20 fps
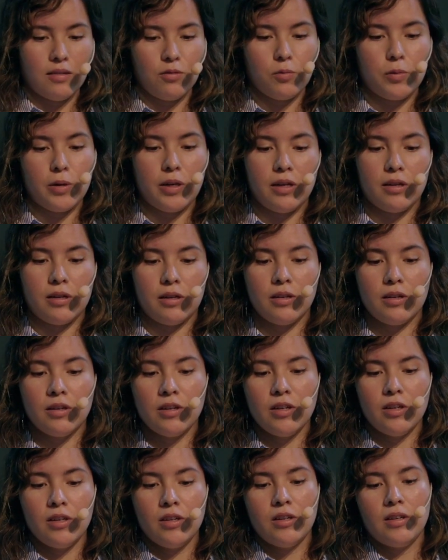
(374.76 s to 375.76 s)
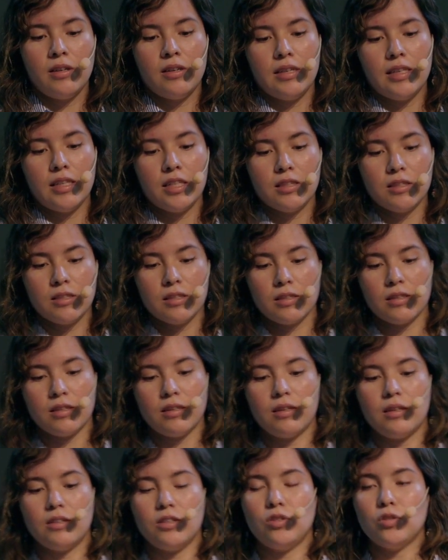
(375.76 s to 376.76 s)
where it's
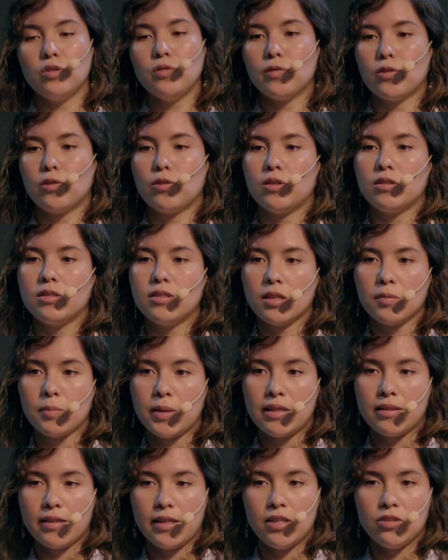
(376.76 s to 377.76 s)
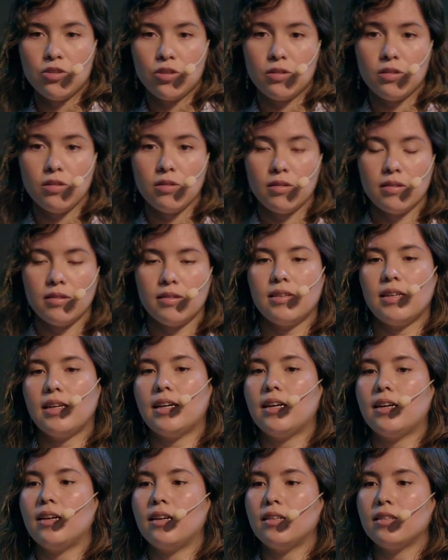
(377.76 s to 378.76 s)
used for segmentation
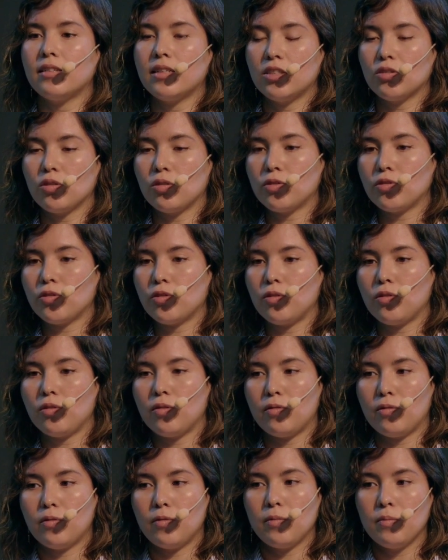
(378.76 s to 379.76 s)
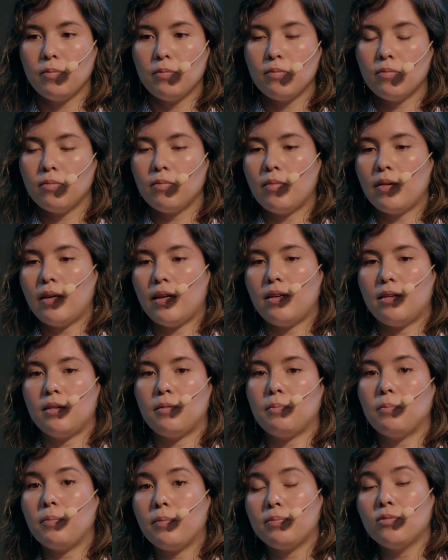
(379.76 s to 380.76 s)
and is also
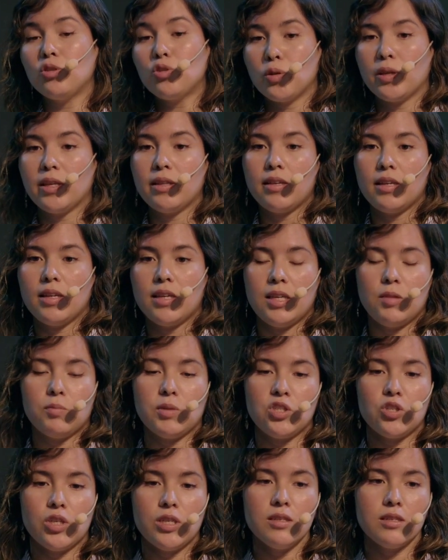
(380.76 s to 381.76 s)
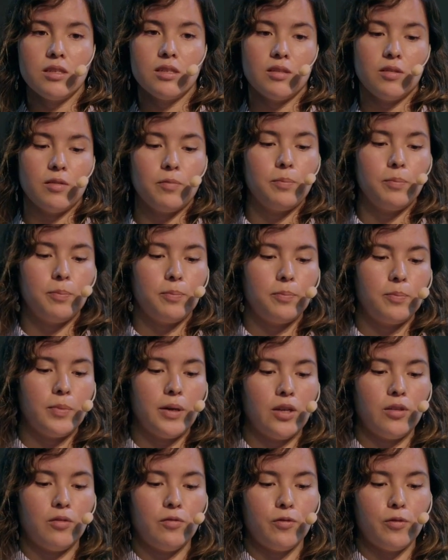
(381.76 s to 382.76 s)
3D images,
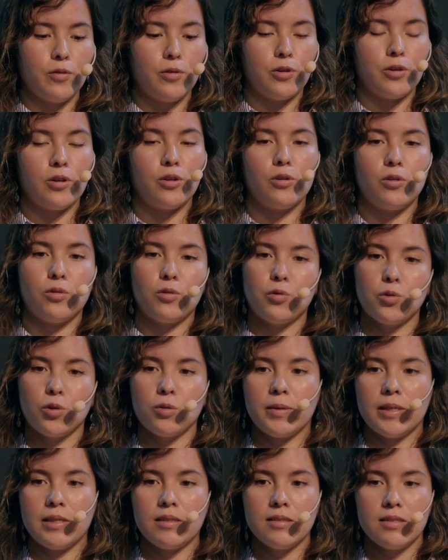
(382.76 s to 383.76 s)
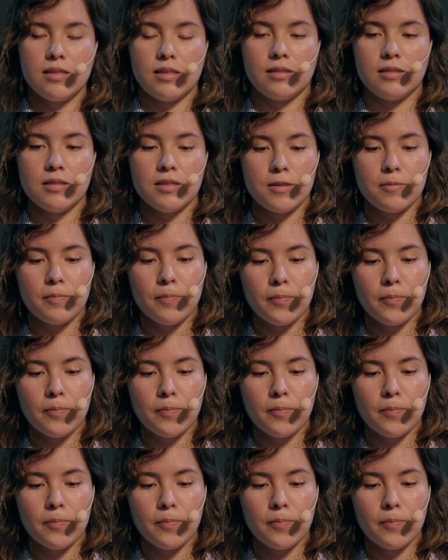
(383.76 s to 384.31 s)
but for urban scenes.